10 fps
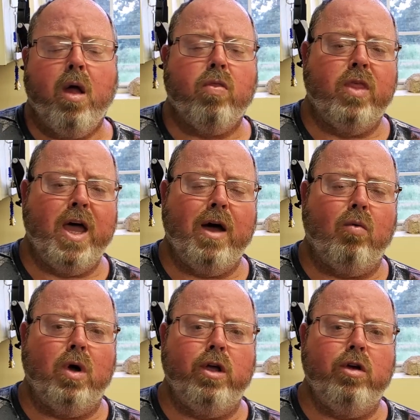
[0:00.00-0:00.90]
That
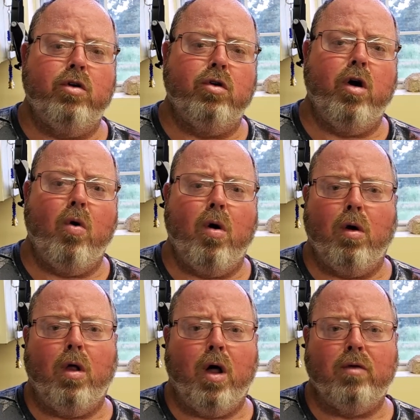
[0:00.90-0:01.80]
way you'll know on a
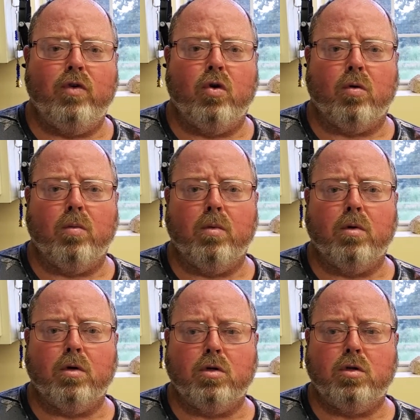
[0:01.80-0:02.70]
lot of your
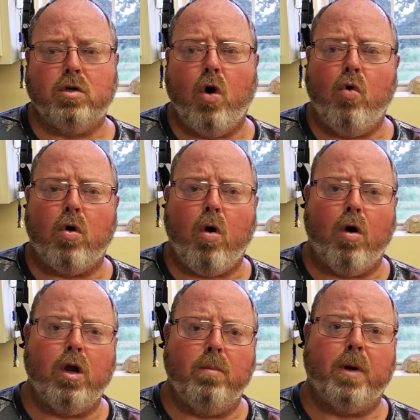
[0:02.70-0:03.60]
cold
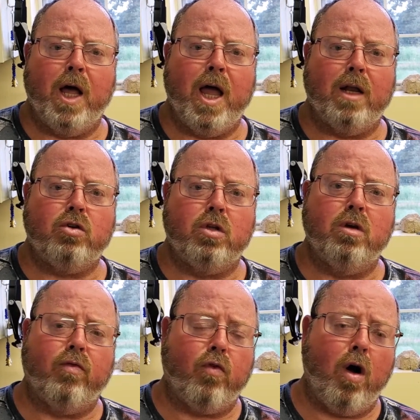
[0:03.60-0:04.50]
hardy plants that
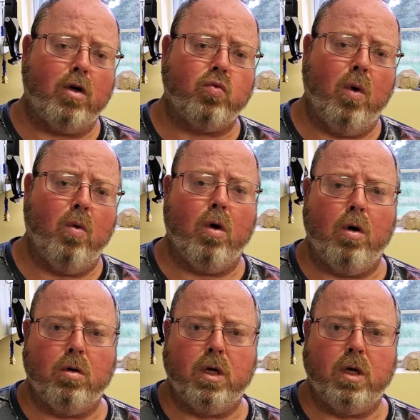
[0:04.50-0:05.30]
a frost won't hurt.